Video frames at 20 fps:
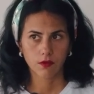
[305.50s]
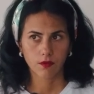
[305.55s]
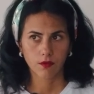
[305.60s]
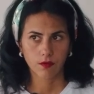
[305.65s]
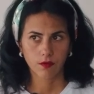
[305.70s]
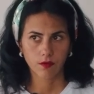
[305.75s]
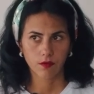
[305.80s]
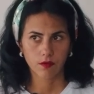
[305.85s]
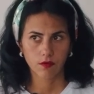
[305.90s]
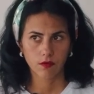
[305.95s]

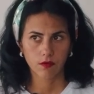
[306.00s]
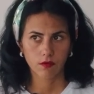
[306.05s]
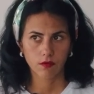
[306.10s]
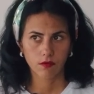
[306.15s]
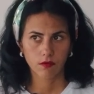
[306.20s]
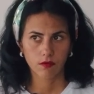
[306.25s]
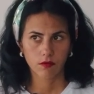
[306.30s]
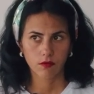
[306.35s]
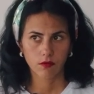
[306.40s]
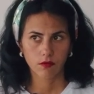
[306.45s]

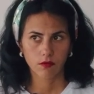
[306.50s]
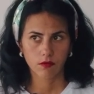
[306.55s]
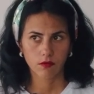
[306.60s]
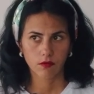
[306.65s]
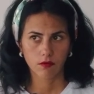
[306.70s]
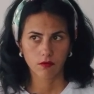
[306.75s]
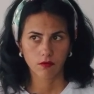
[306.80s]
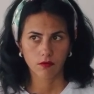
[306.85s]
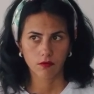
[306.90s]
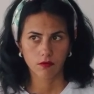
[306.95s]

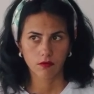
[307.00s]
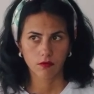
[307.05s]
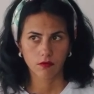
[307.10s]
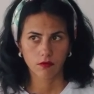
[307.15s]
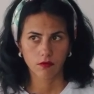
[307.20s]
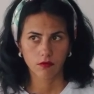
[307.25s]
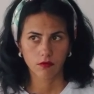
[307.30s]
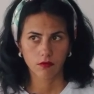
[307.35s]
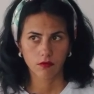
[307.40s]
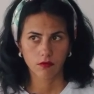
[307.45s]

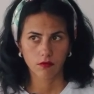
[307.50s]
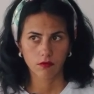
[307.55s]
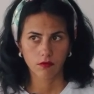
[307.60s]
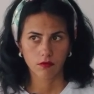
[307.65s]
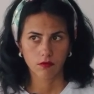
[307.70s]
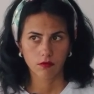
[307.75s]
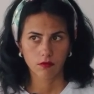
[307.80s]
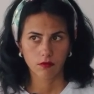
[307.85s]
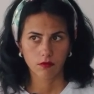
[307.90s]
No one is speaking in this clip.